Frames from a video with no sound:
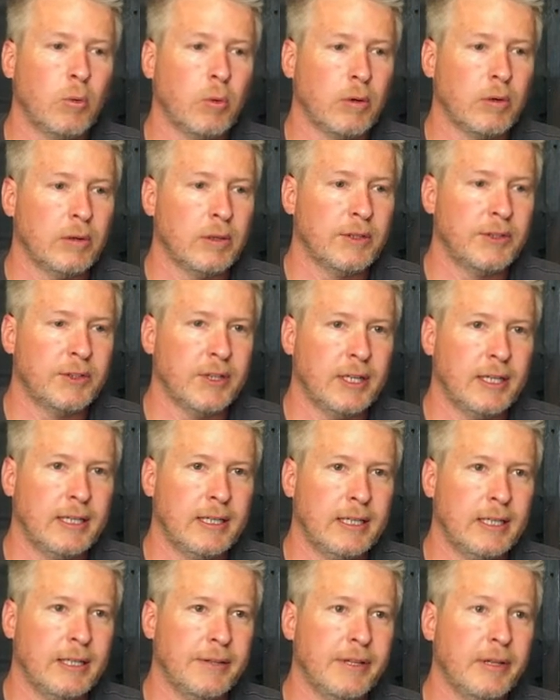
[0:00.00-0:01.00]
was
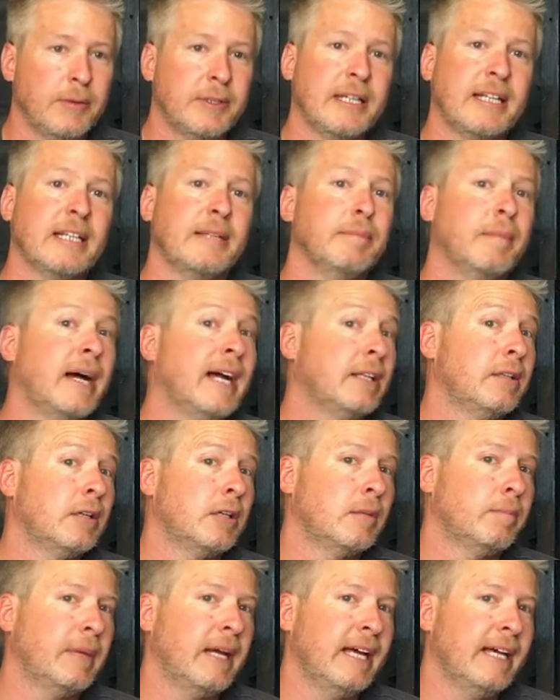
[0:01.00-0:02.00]
they were taking
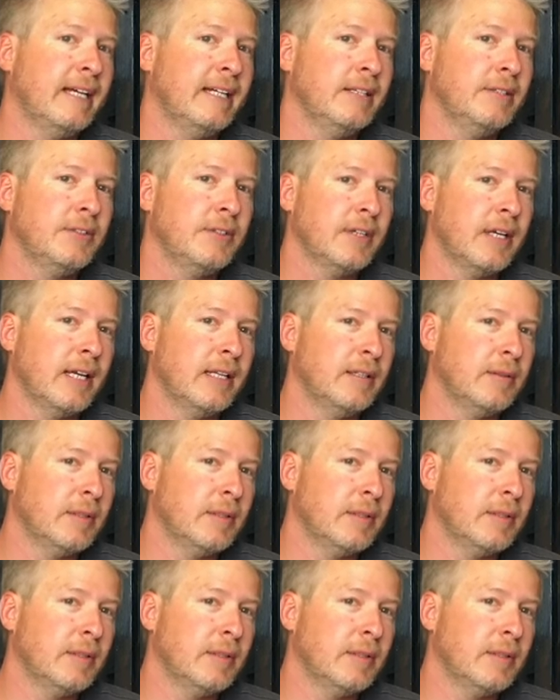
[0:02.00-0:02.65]
Mylar bags,